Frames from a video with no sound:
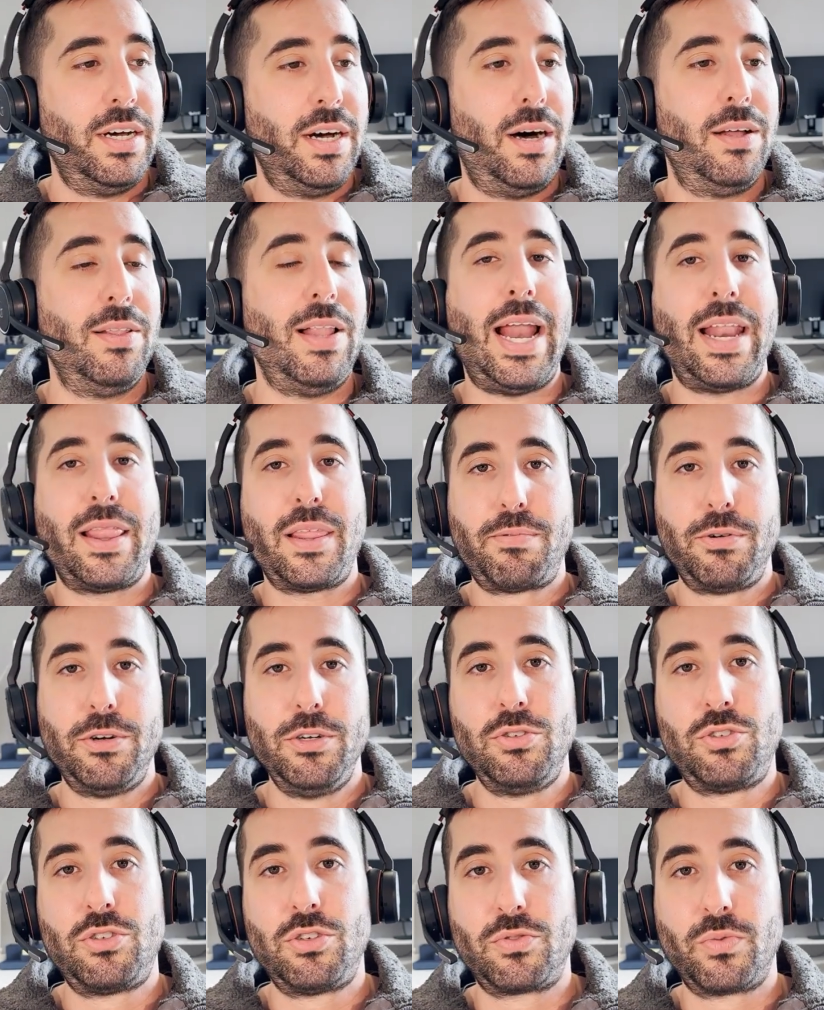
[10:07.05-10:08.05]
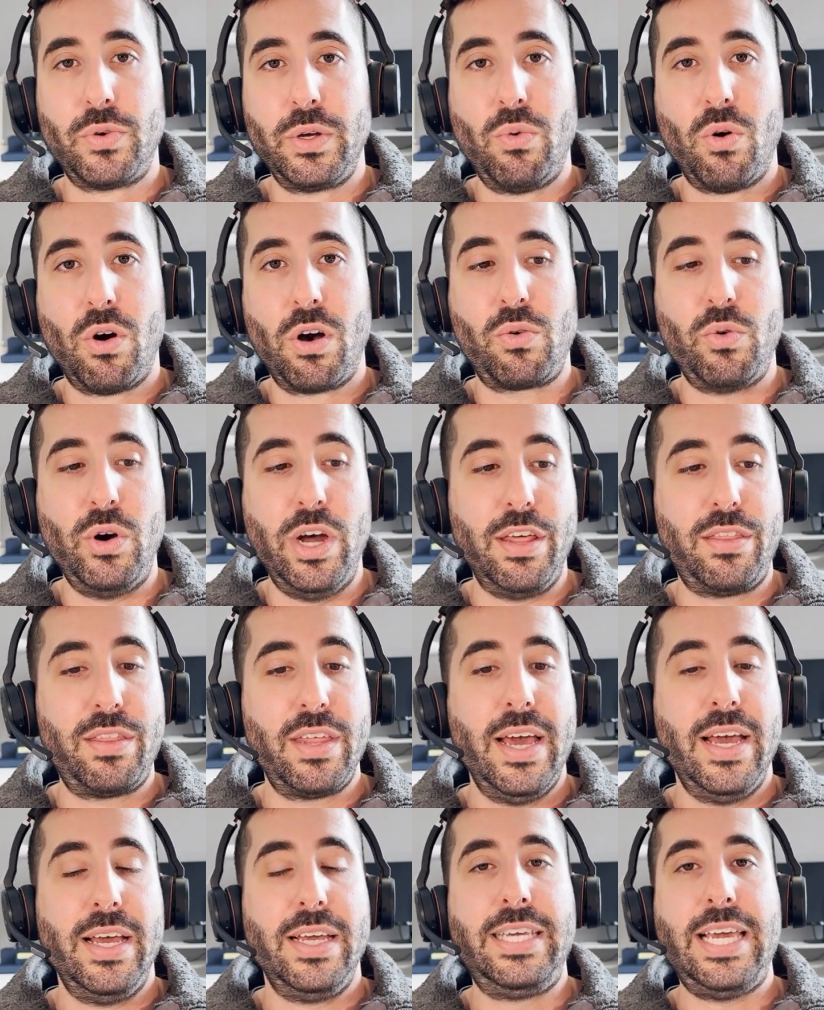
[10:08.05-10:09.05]
A lot of the producers we work
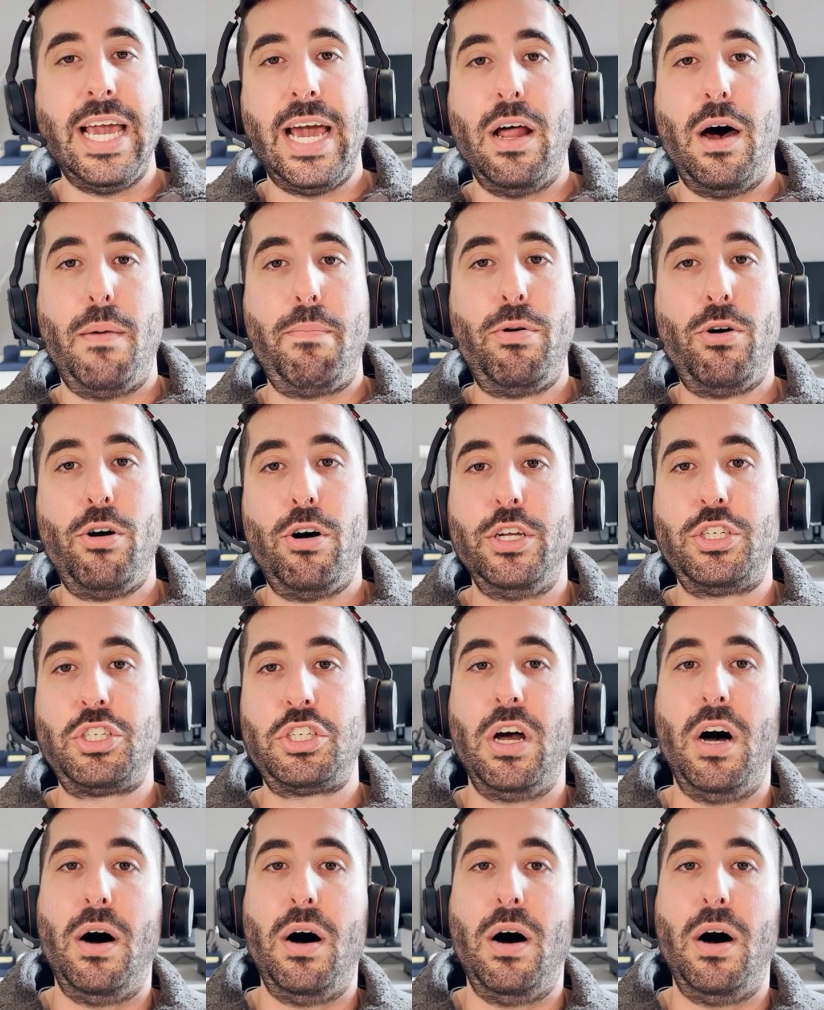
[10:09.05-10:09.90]
with get a push